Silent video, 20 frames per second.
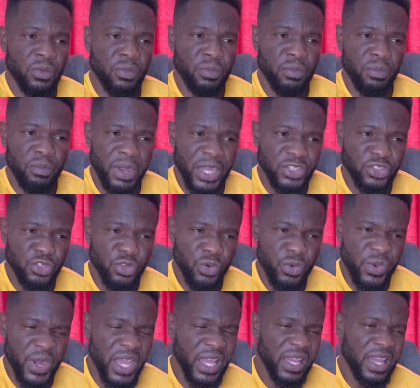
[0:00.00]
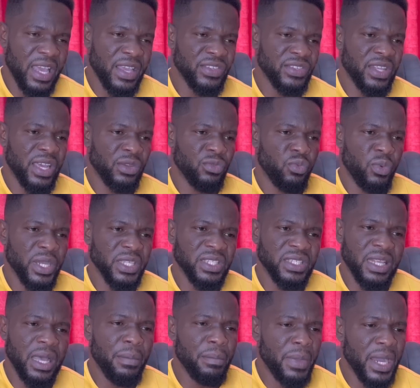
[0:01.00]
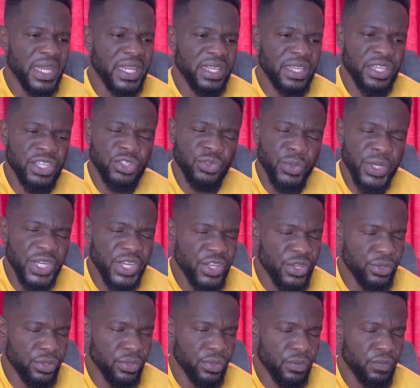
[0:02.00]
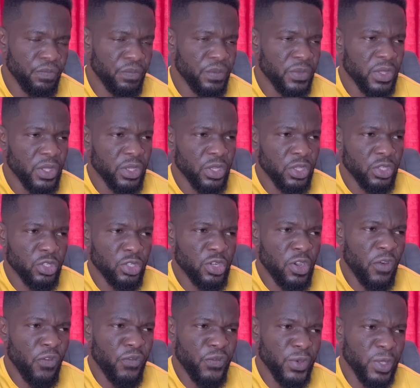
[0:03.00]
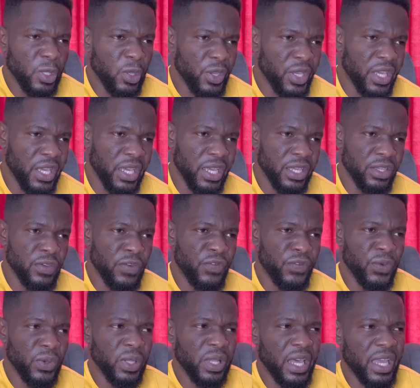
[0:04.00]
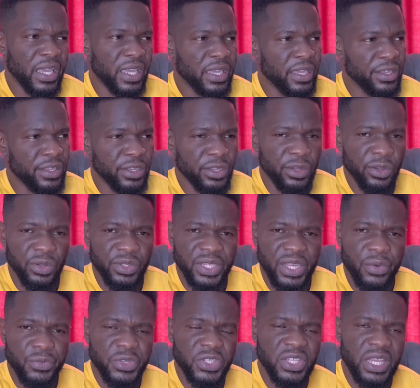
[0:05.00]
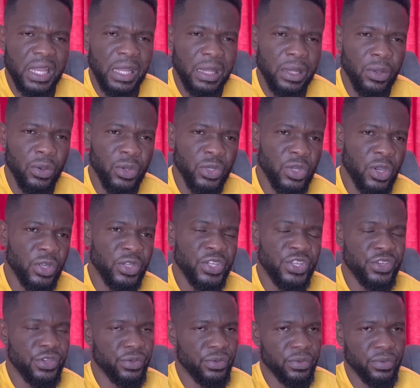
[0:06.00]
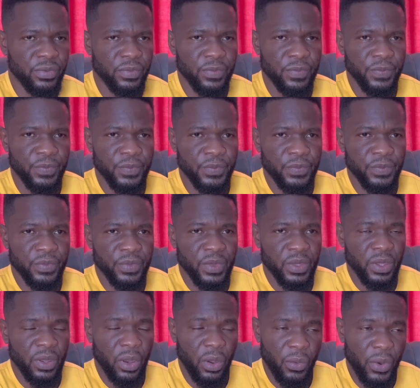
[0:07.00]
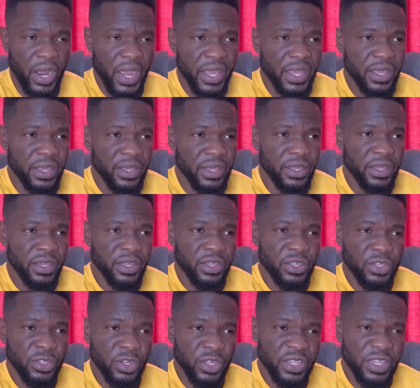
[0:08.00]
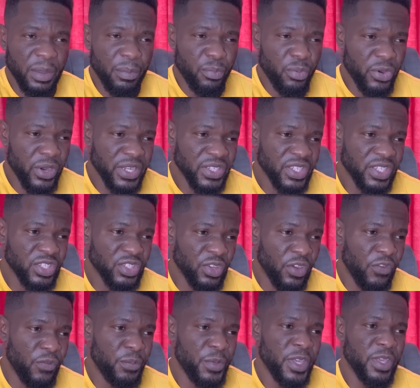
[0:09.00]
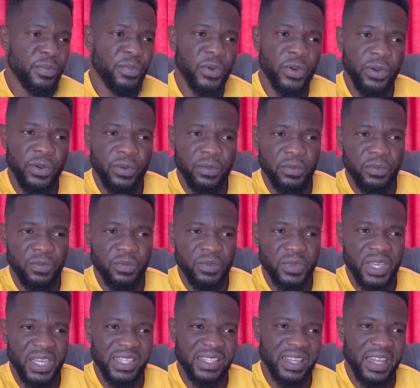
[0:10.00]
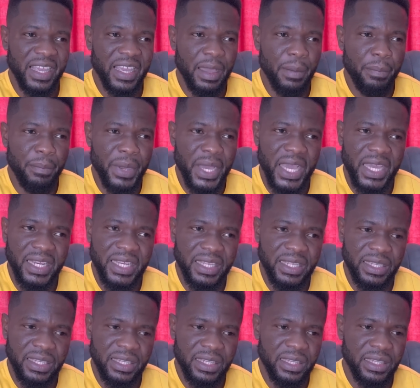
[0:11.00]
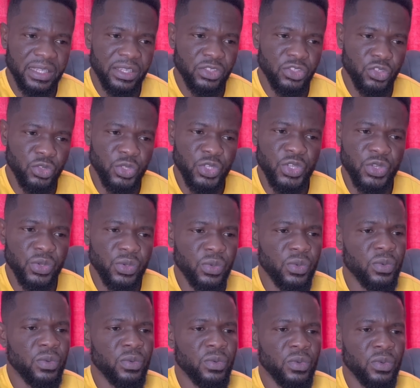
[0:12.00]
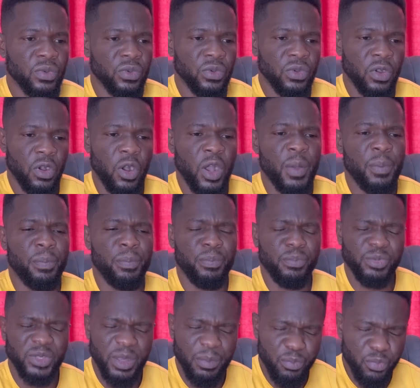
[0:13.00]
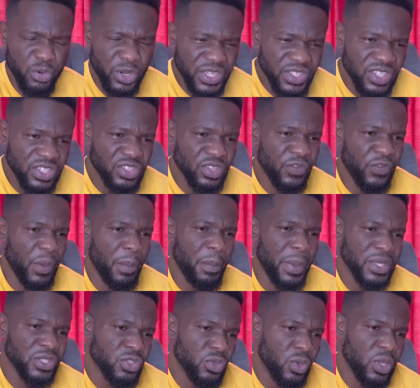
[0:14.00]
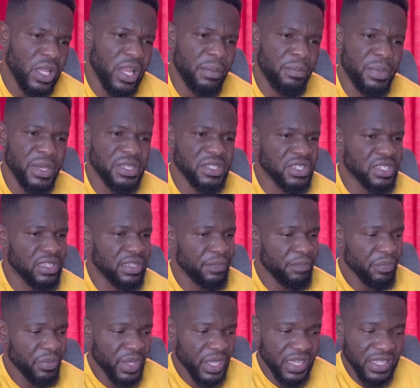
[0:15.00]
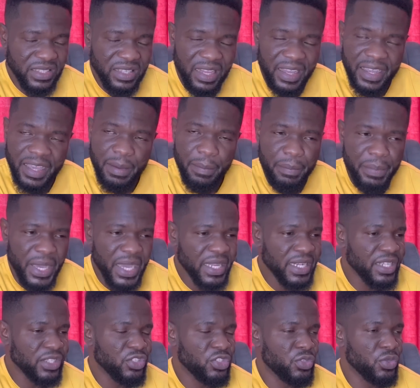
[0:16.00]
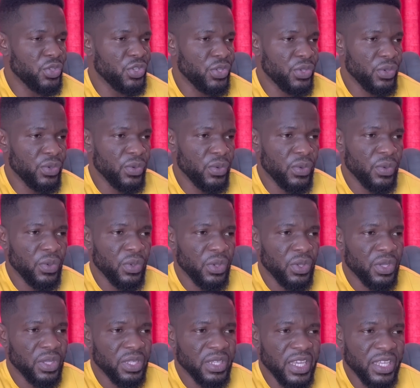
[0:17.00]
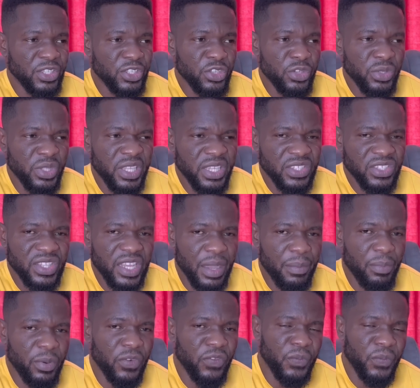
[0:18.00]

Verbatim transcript: But you realize that when somebody is with you, you don't feel okay. You feel like, you know, there is a load on you all right you the presence of people is like a burden to you or a, the presence of a particular person is like a burden to you then you this type of